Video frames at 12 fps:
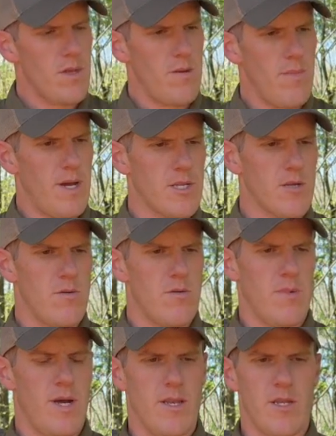
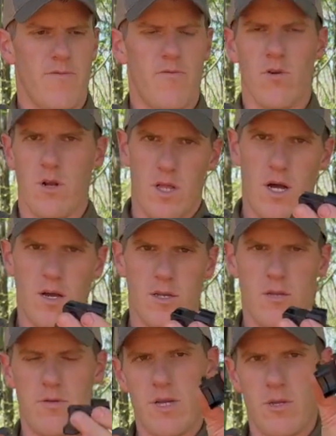Mine is for a Glock,
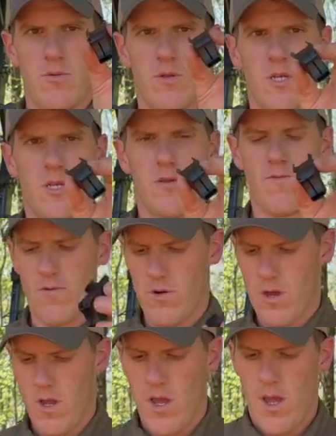so that's what this is
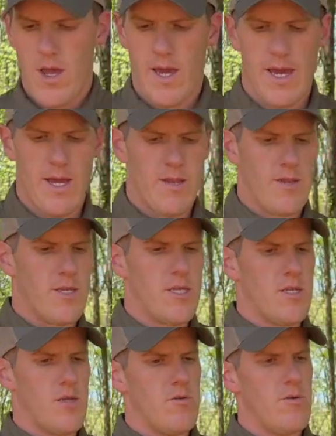for. And they
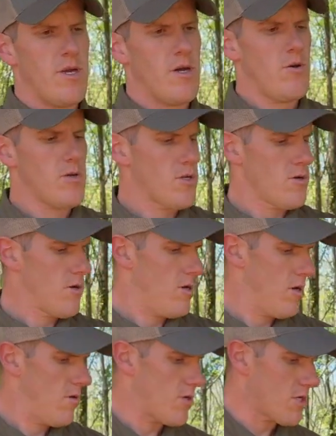send you a holster
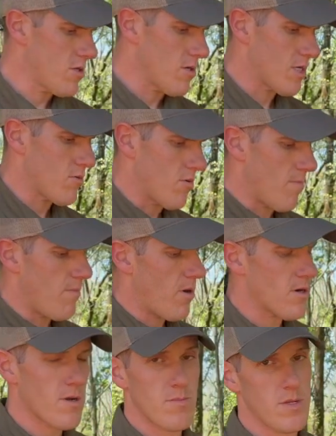which looks
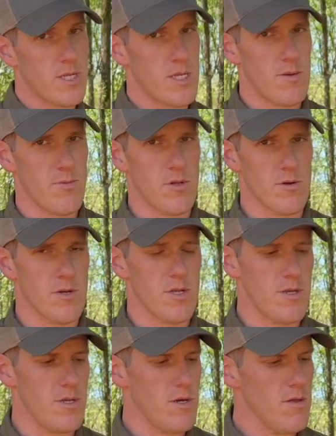remarkably similar
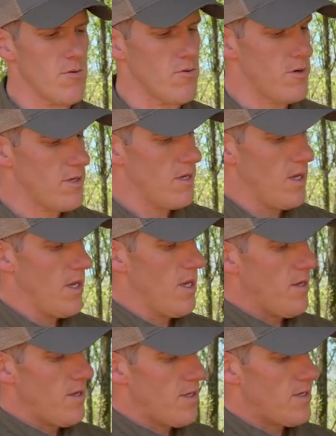to the other one.
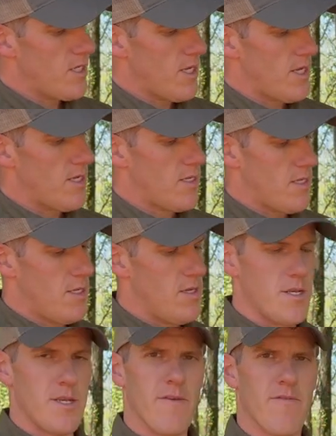It just has
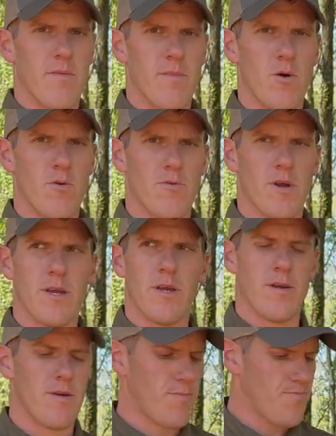a different mold right
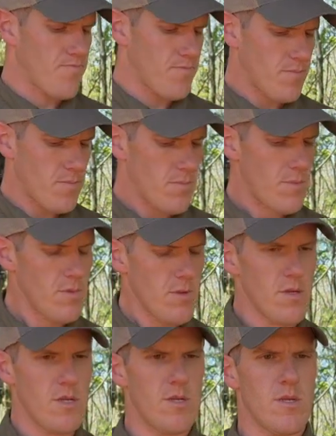here,
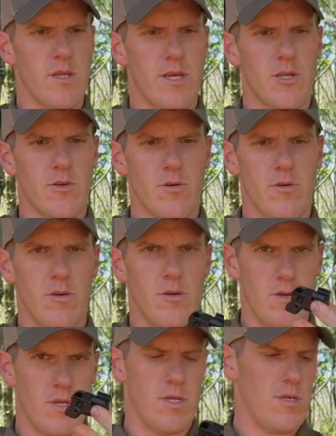because this laser
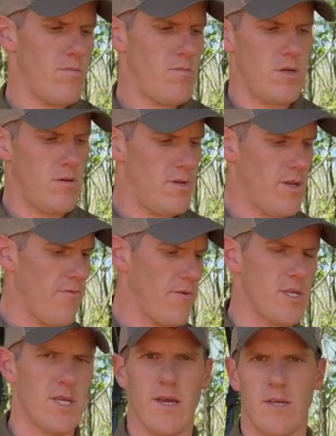is
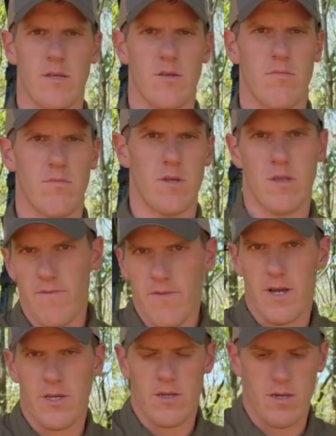different size than the
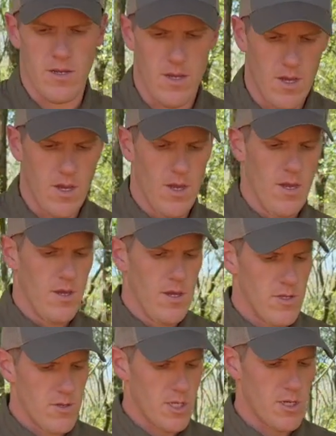flashlight,
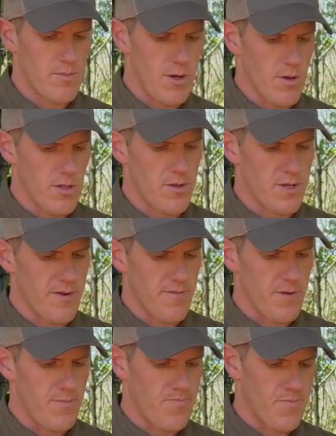so it's going to mold a little different.